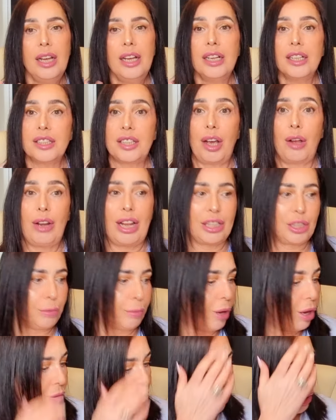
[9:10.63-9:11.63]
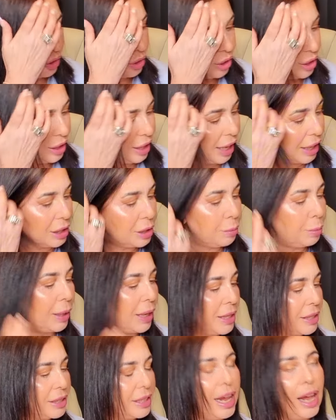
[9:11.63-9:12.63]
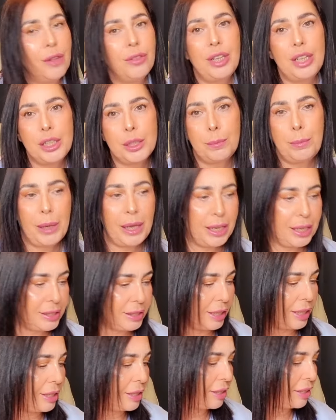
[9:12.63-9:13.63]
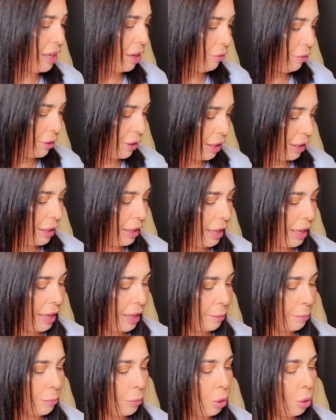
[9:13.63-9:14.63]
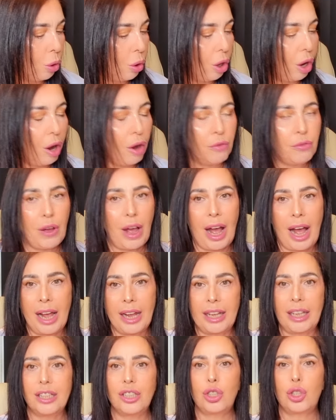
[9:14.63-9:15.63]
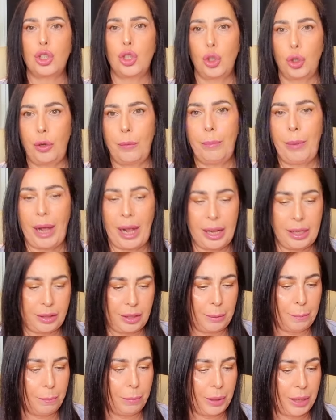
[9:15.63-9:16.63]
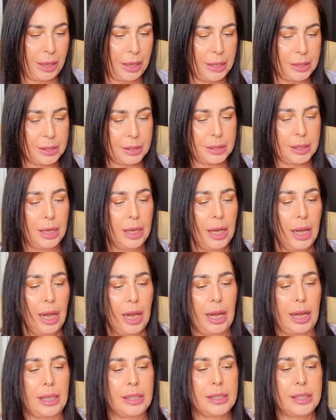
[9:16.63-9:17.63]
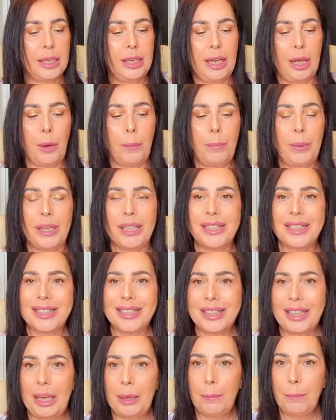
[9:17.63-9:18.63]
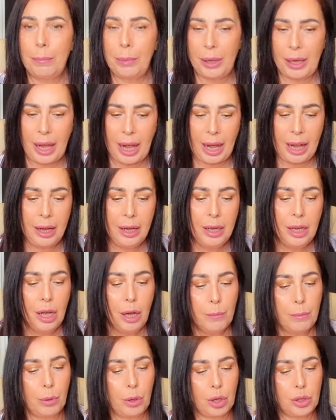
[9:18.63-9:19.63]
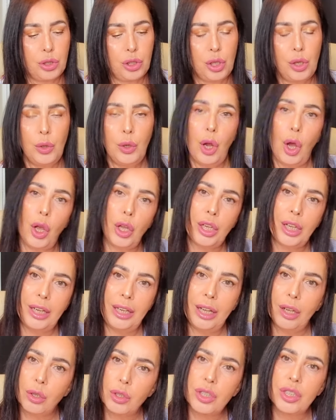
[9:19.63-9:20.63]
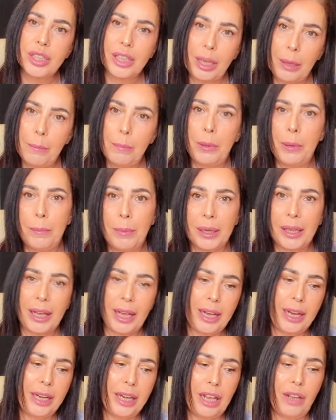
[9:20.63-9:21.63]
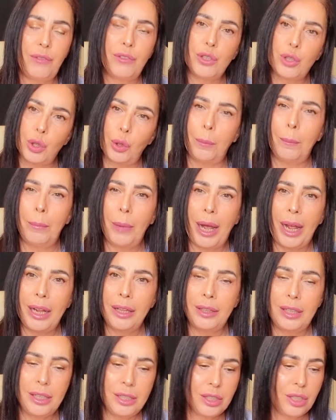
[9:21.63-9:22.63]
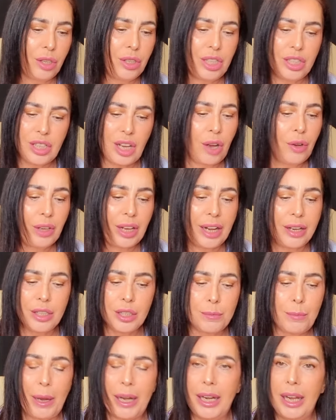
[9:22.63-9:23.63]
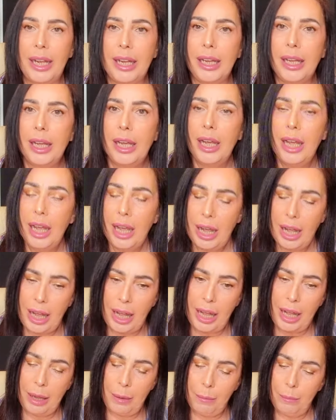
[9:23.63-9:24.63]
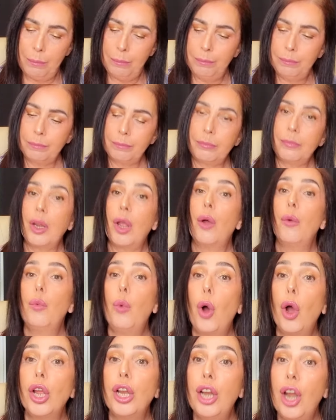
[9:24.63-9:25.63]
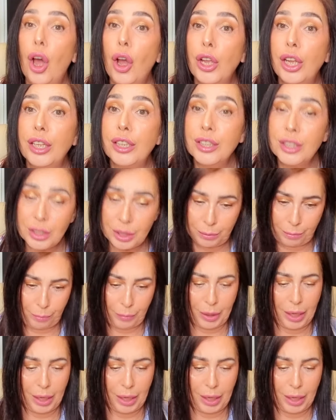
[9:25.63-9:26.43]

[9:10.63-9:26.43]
So let's move on to the next piece. Now this piece is definitely more of a sunbathing piece. It's a little bit skimpier, but I do like a little skimpy bikini for sunbathing so you don't get as many um, white lines.